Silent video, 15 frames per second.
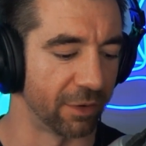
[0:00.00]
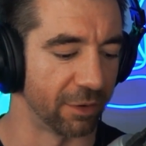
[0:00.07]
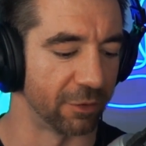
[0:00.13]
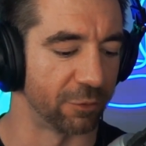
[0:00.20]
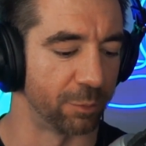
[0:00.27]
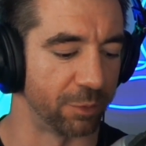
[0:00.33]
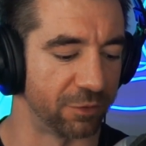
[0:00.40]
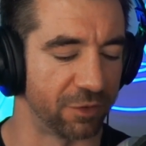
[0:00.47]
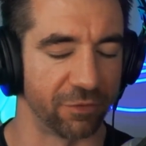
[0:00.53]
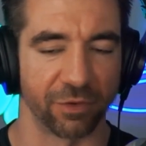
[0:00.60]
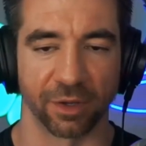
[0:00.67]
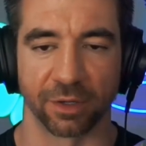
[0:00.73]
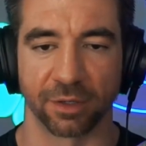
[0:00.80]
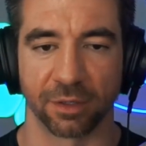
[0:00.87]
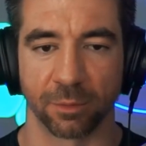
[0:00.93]
any
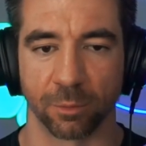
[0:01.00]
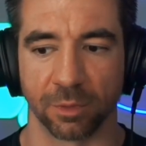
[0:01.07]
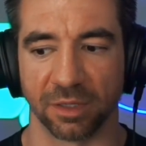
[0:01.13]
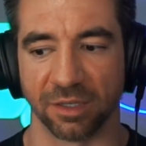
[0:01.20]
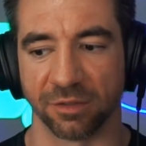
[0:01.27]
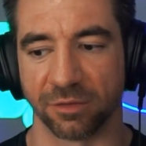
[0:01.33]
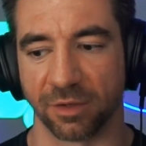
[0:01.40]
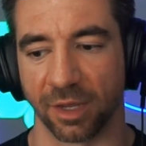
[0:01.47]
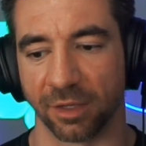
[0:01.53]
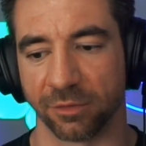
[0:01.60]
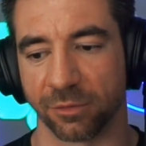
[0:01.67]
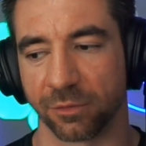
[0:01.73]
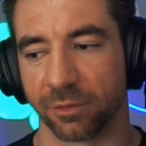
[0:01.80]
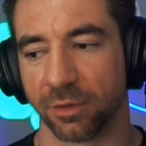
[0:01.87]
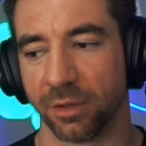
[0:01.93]
specific release
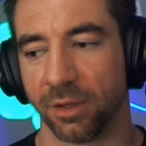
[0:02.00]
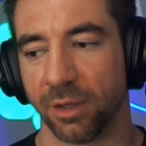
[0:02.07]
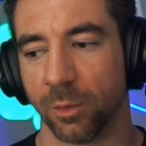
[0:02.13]
dates,